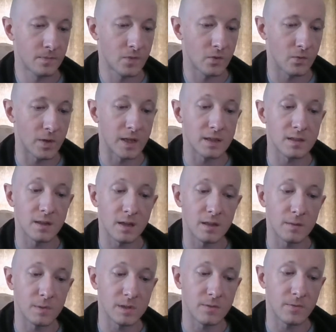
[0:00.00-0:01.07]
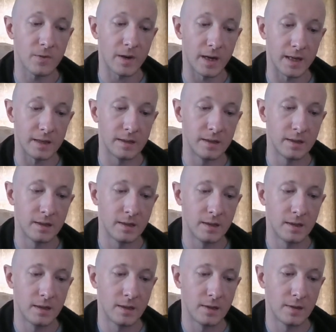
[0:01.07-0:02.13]
Forgets-Nothing was afraid.
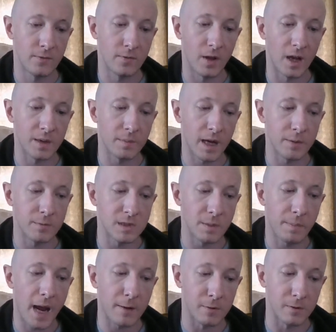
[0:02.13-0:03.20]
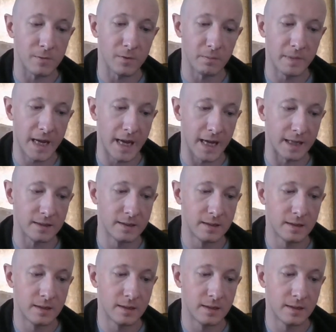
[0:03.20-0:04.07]
Flying By was a powerful man.